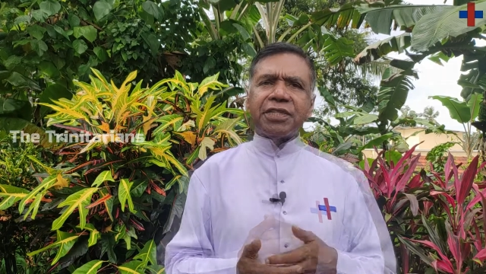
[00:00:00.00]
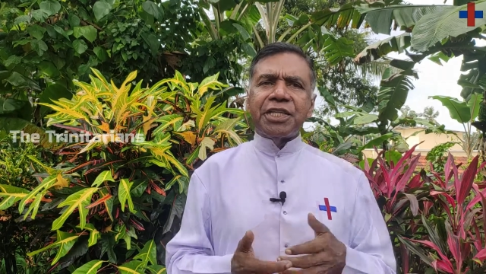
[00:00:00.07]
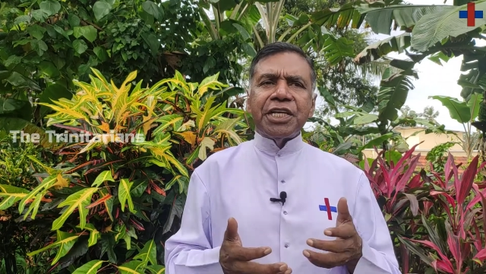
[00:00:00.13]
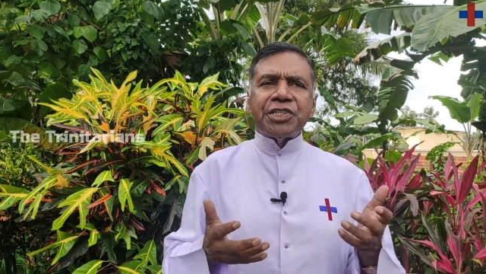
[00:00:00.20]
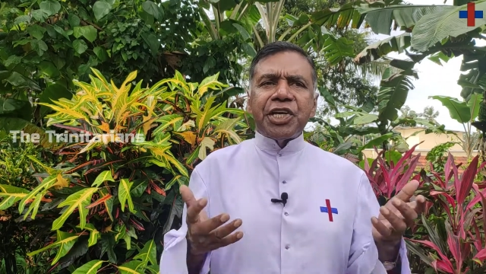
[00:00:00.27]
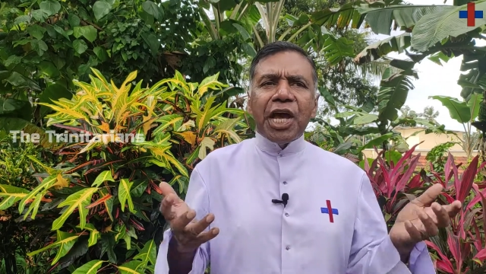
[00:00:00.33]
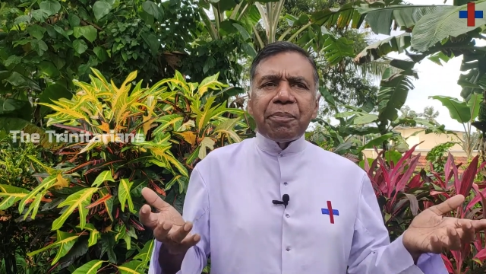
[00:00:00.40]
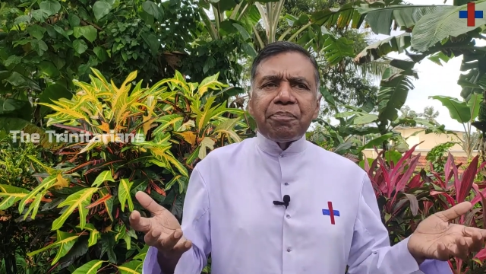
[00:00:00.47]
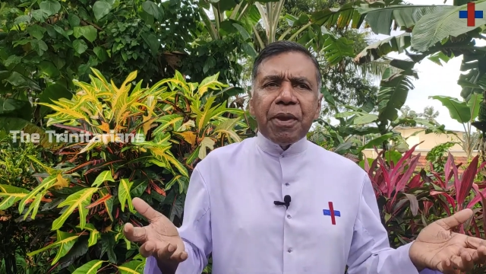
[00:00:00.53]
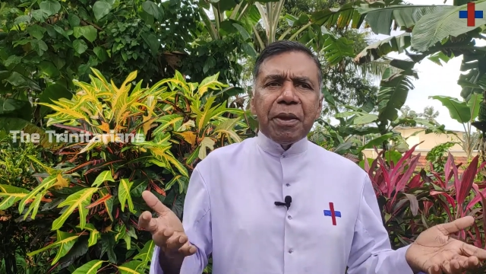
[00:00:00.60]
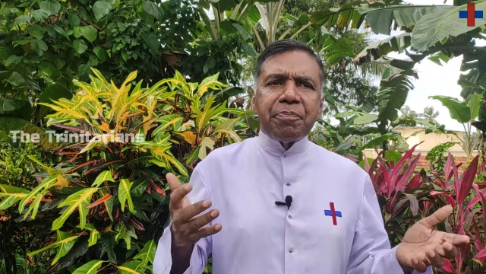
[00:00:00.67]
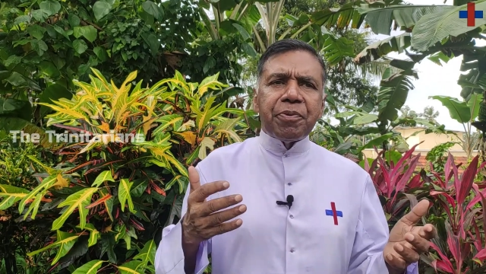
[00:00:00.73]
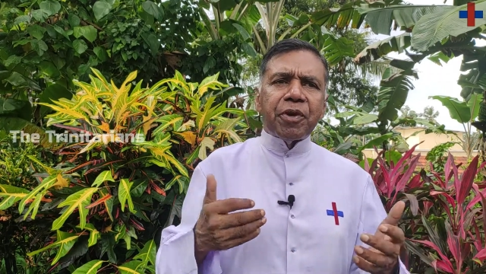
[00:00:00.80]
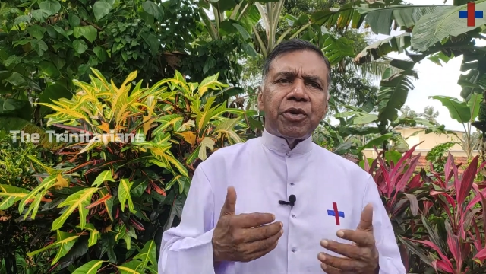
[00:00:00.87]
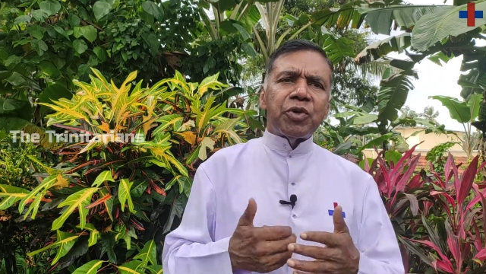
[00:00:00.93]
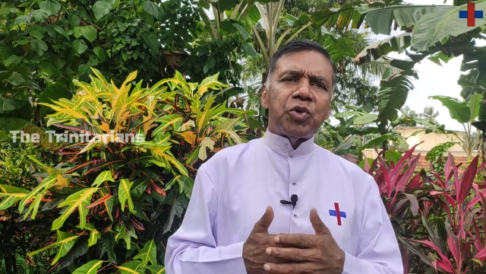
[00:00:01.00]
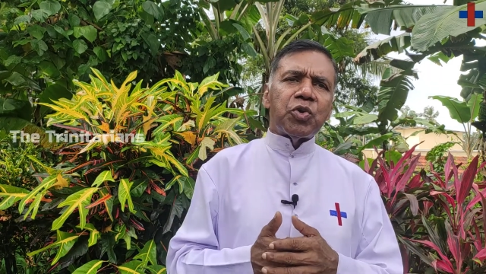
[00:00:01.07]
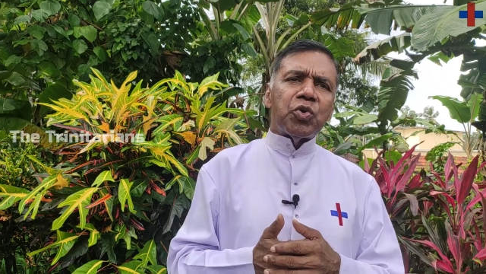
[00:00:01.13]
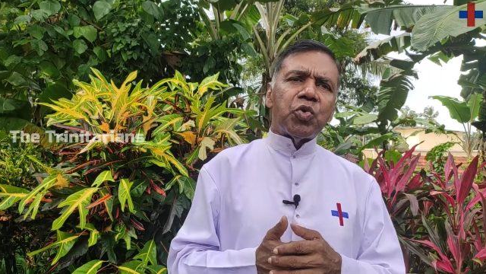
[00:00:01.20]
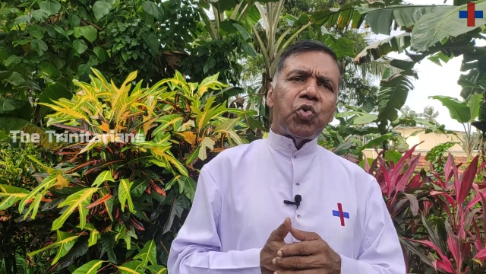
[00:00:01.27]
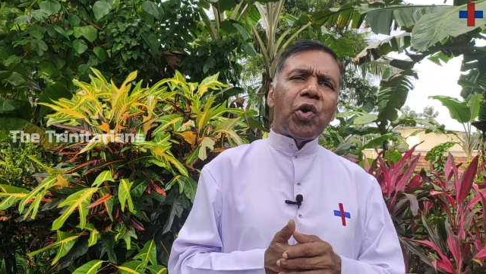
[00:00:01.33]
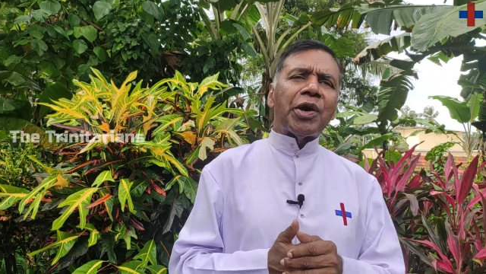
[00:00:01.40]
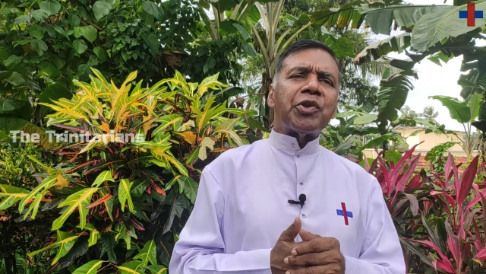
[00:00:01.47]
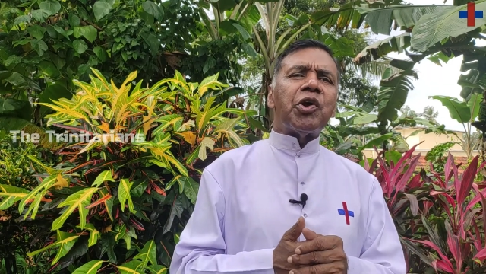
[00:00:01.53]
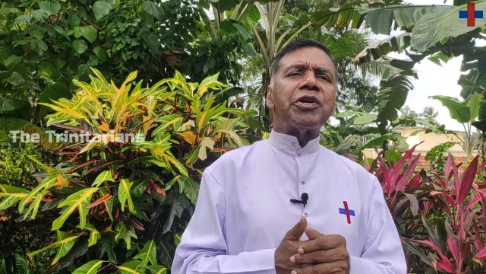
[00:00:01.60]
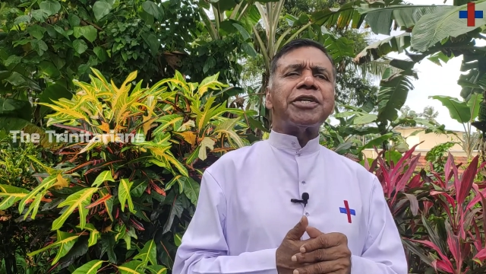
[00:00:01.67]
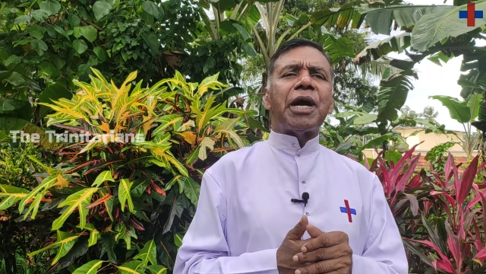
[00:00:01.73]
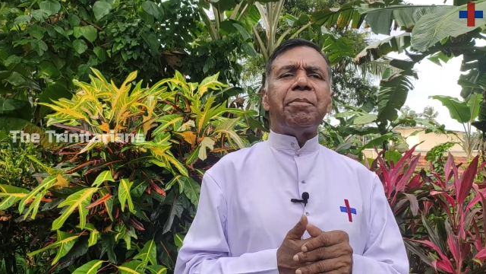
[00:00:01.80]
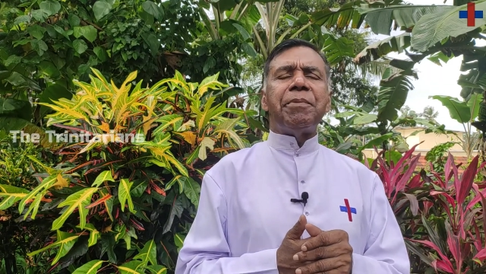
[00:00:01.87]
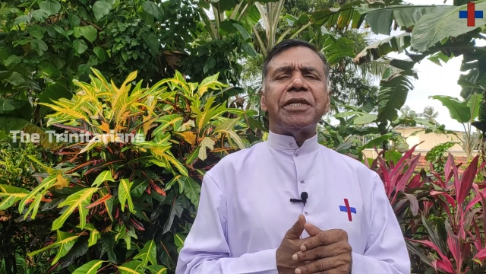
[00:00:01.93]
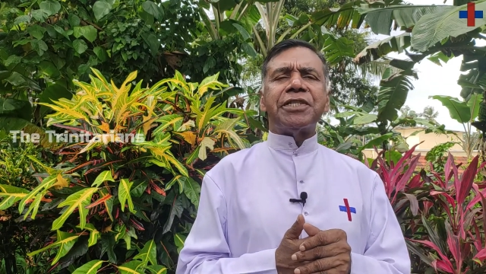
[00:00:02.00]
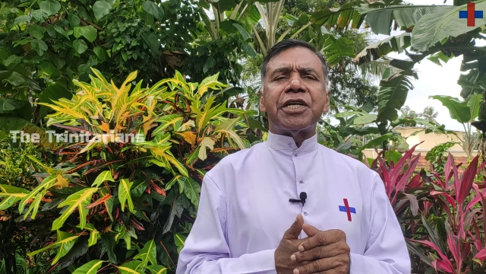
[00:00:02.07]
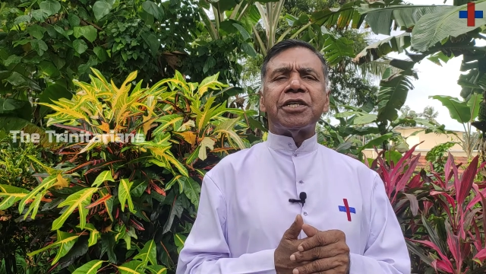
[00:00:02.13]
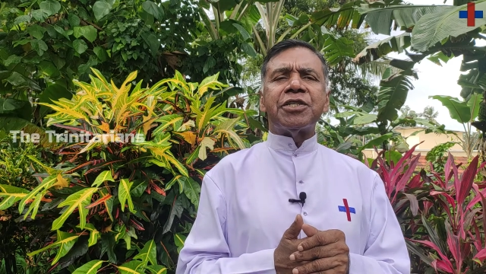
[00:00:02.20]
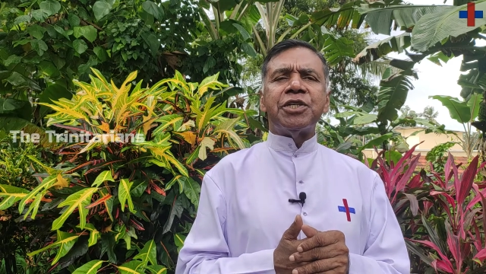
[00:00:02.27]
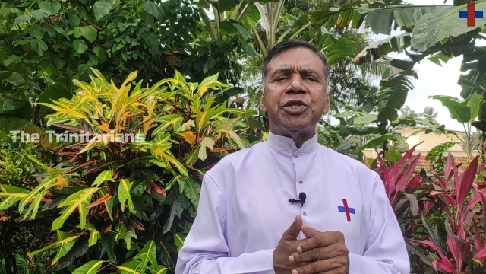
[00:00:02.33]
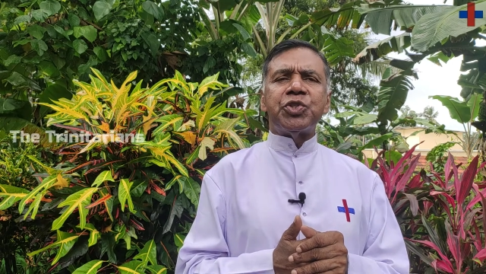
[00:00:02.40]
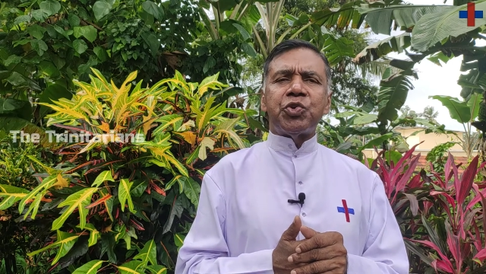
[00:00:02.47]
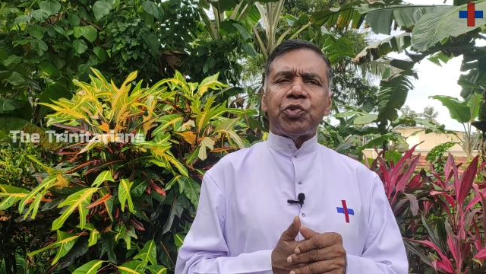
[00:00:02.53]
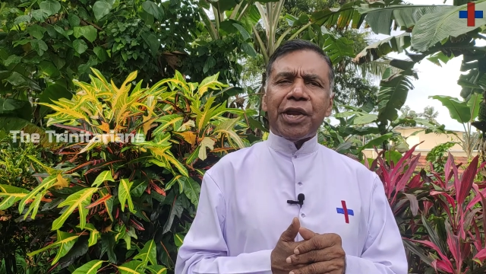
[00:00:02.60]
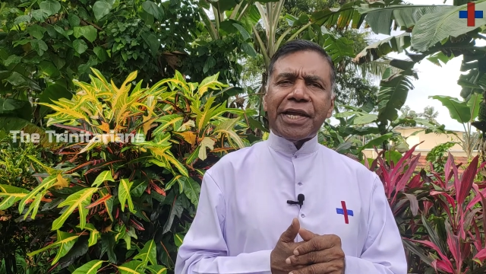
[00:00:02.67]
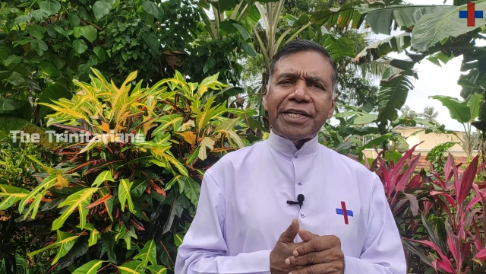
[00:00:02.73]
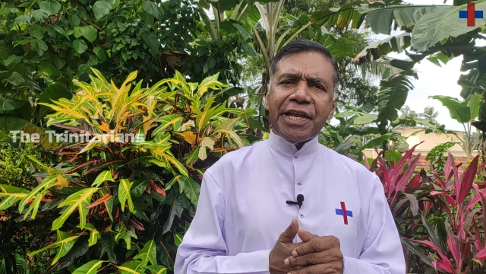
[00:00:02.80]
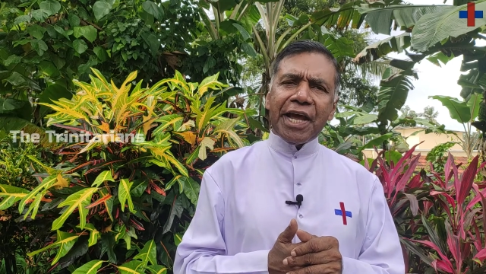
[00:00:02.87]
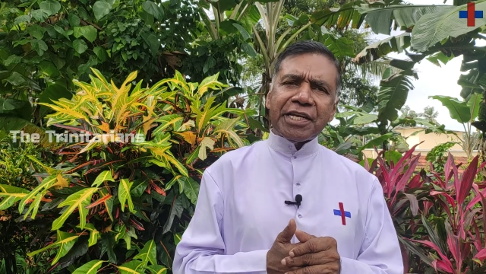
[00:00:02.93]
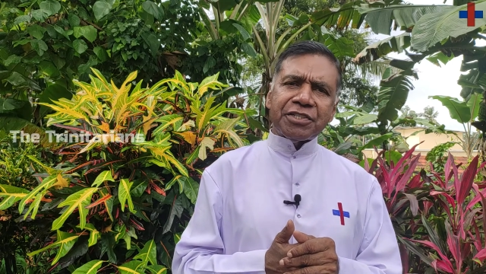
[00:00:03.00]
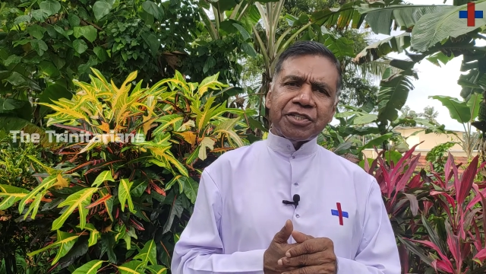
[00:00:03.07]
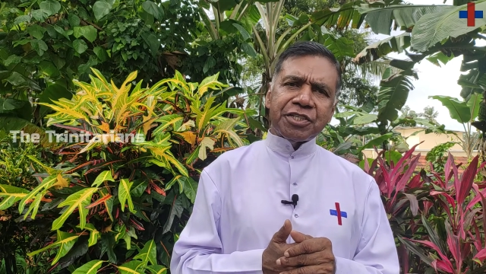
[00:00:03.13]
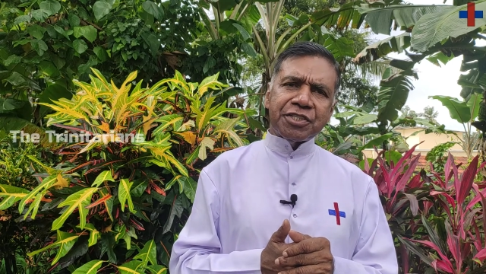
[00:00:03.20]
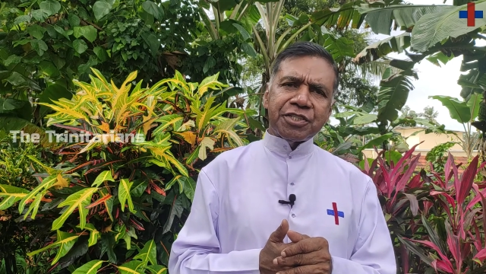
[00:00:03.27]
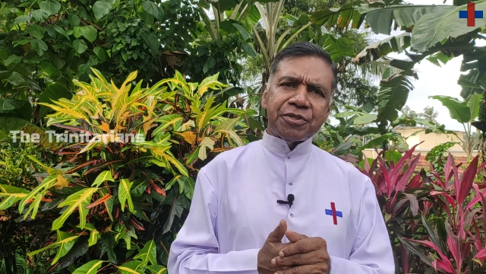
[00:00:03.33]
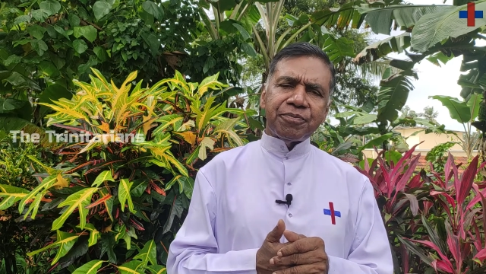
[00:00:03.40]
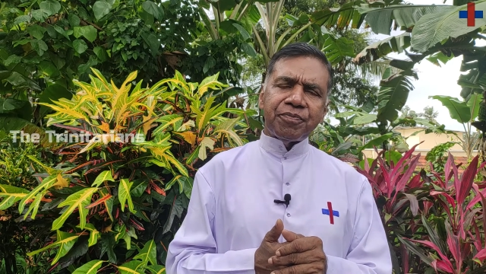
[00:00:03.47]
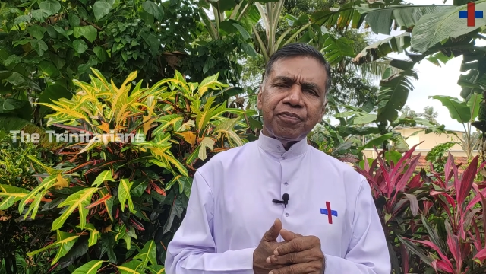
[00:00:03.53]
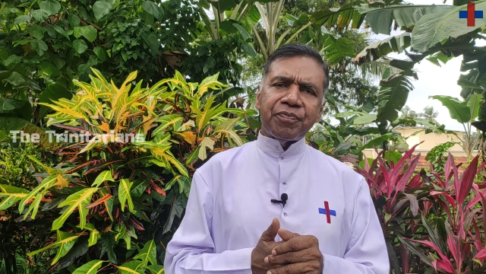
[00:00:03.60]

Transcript: These are people who are not committed to right actions.